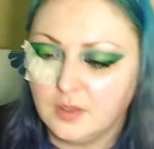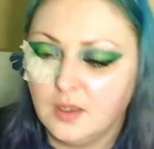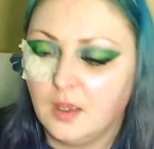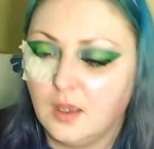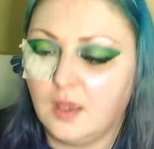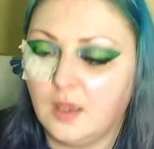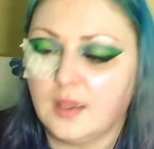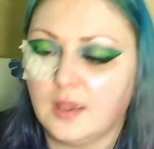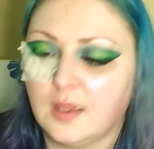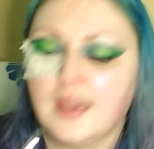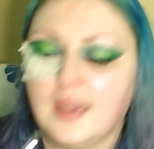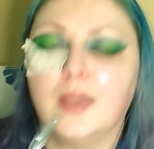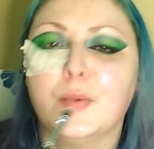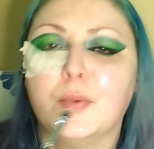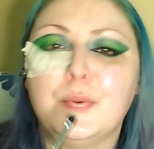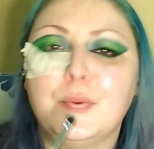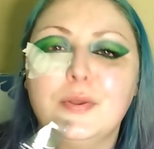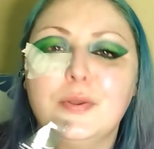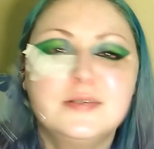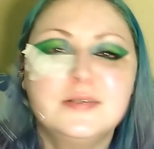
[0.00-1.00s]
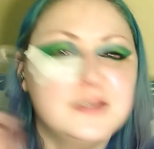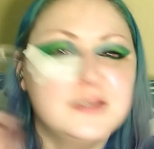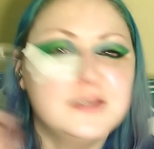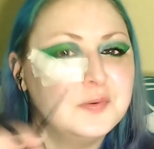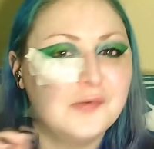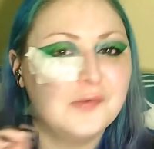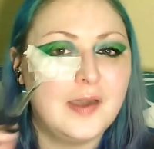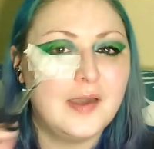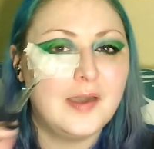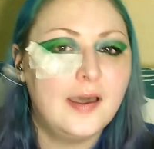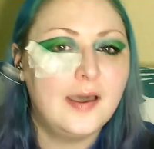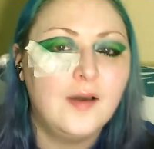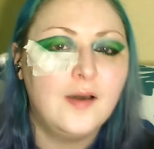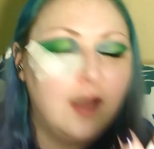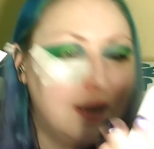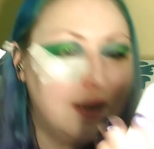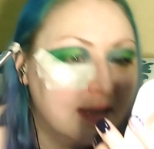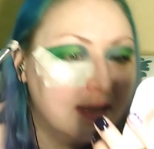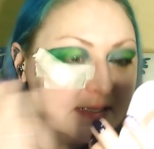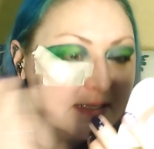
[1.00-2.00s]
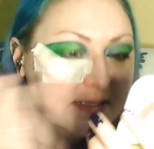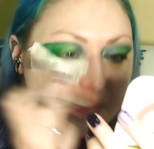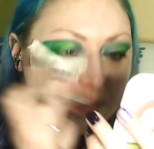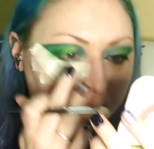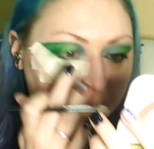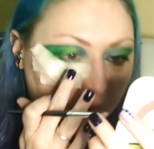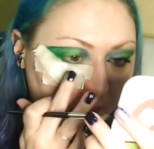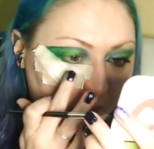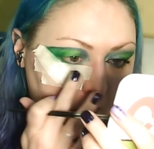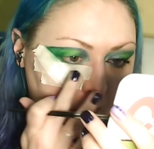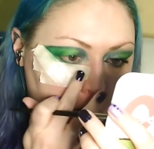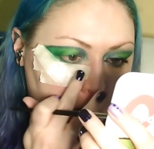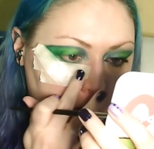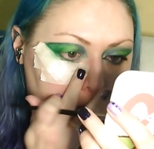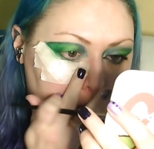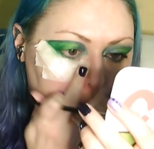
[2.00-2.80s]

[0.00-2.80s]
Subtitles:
Okay, so we've got our highlighting powder,